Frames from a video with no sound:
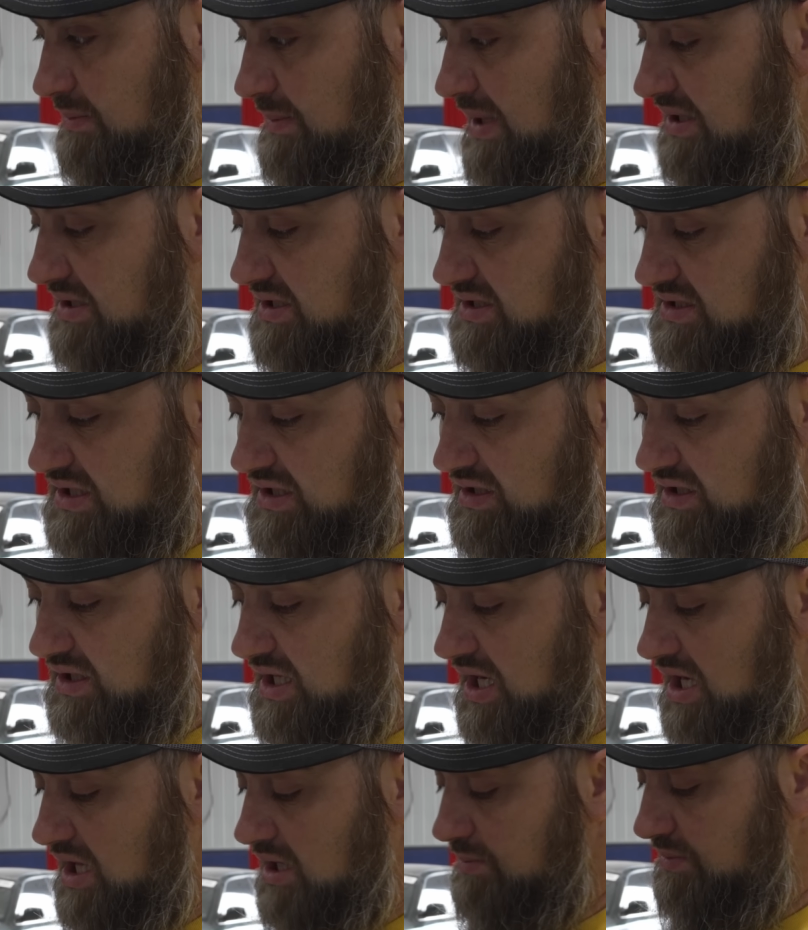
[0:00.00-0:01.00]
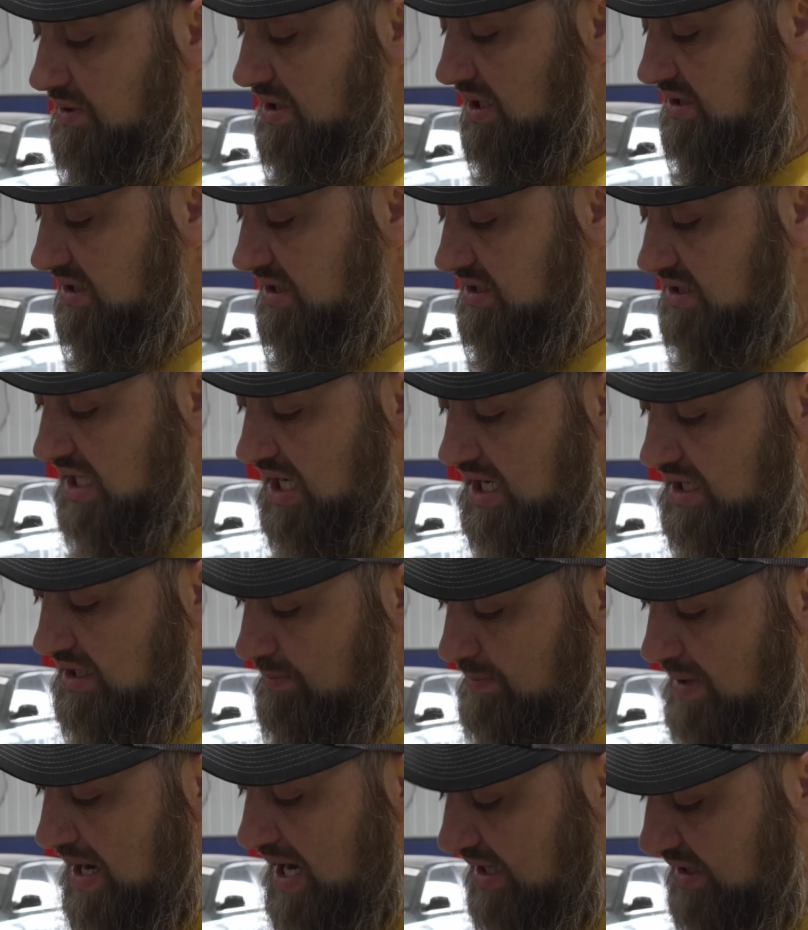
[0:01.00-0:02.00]
about the steering column because it's kind
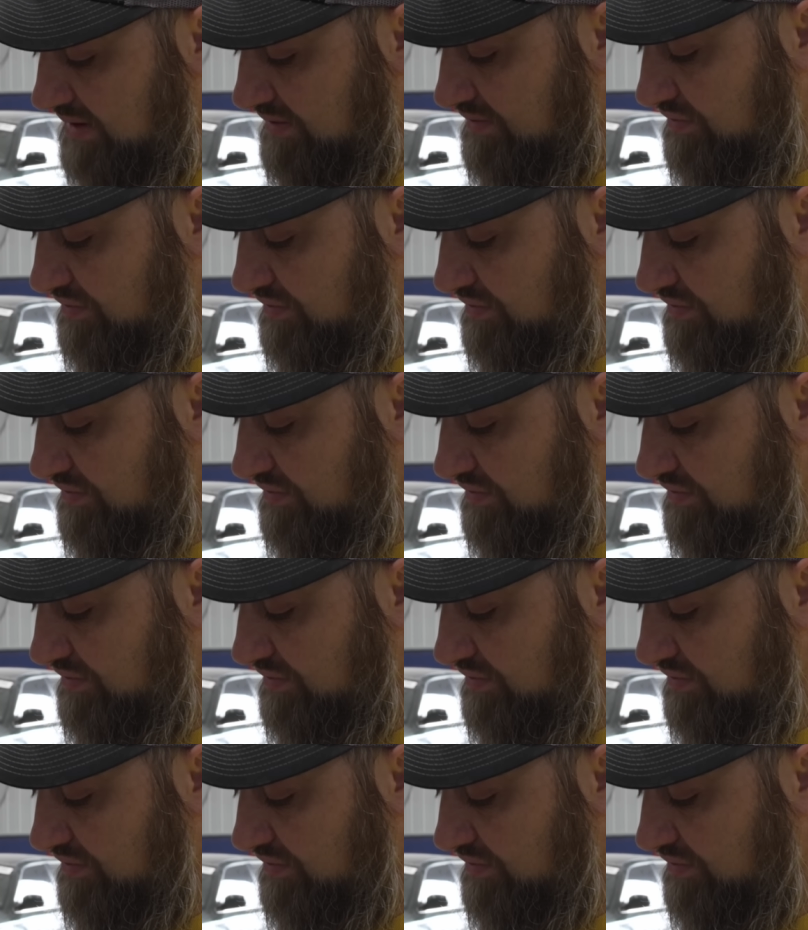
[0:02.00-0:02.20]
of back and